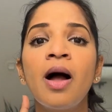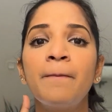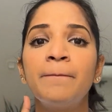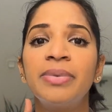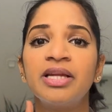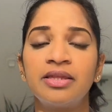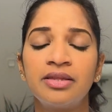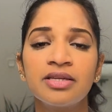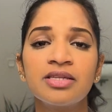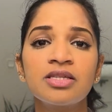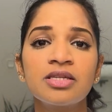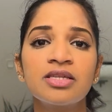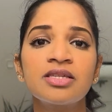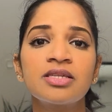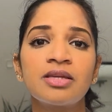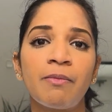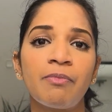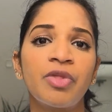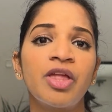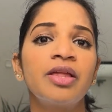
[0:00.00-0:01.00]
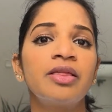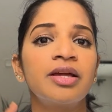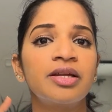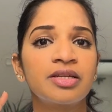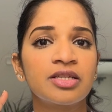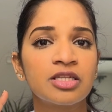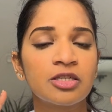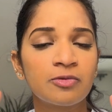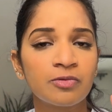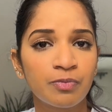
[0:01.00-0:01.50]
but this is something that
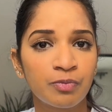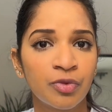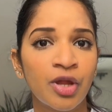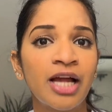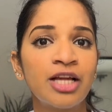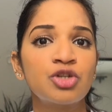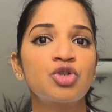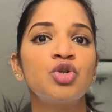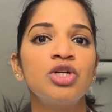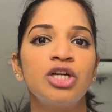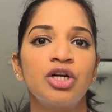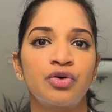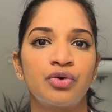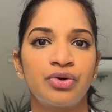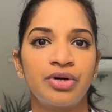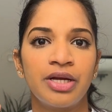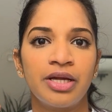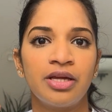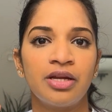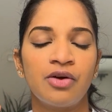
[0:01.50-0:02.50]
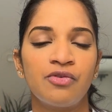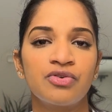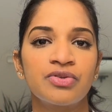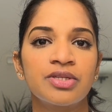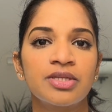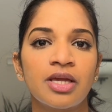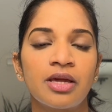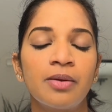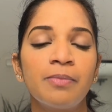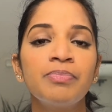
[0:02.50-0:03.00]
is naturally occurring in our
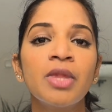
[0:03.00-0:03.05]
skin,